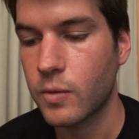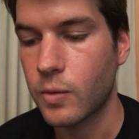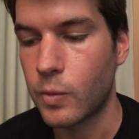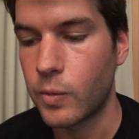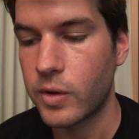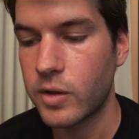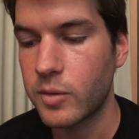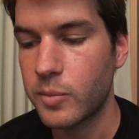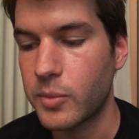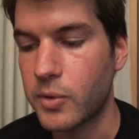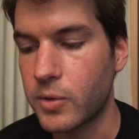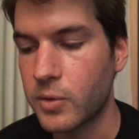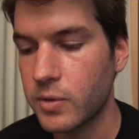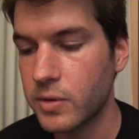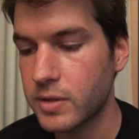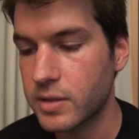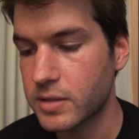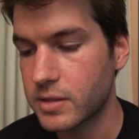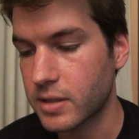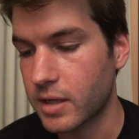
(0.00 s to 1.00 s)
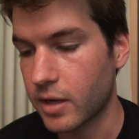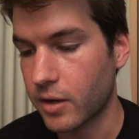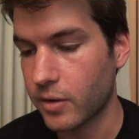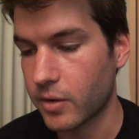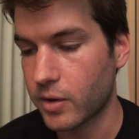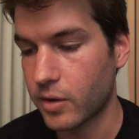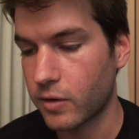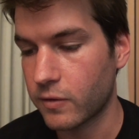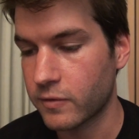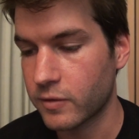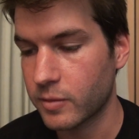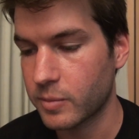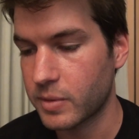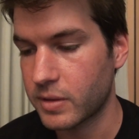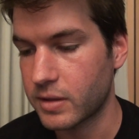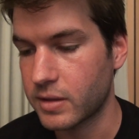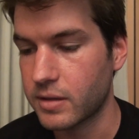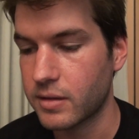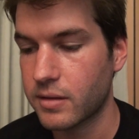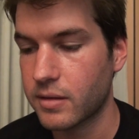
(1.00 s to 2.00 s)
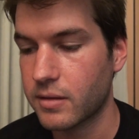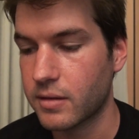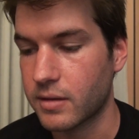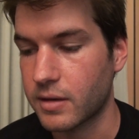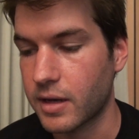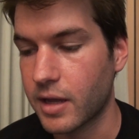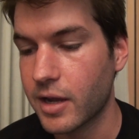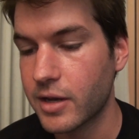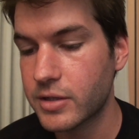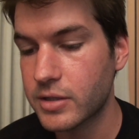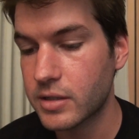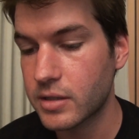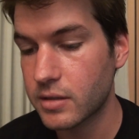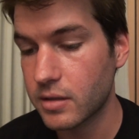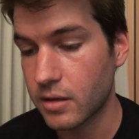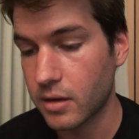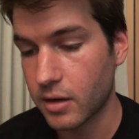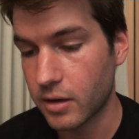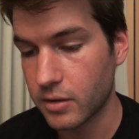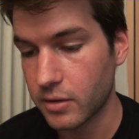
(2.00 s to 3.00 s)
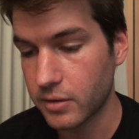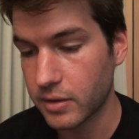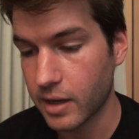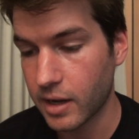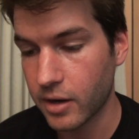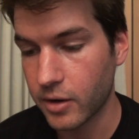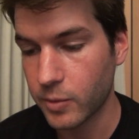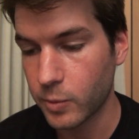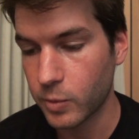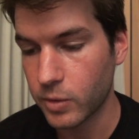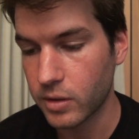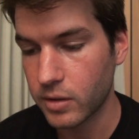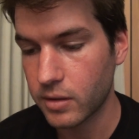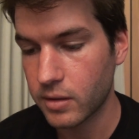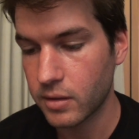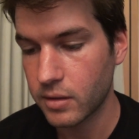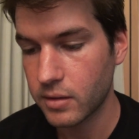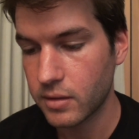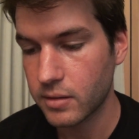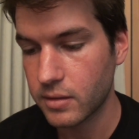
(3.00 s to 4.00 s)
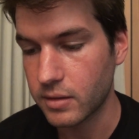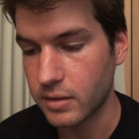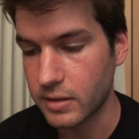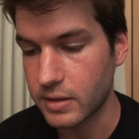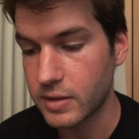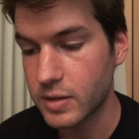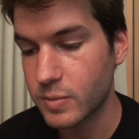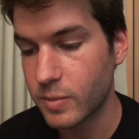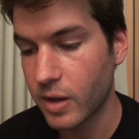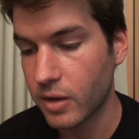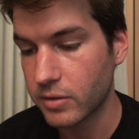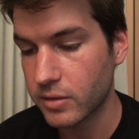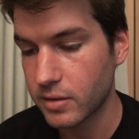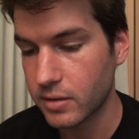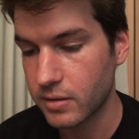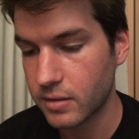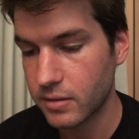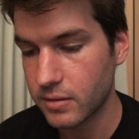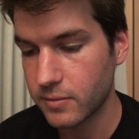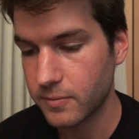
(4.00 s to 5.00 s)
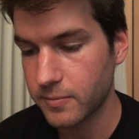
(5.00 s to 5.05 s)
Will pulled his Garen over beneath an ancient gnarled ironwood and dismounted.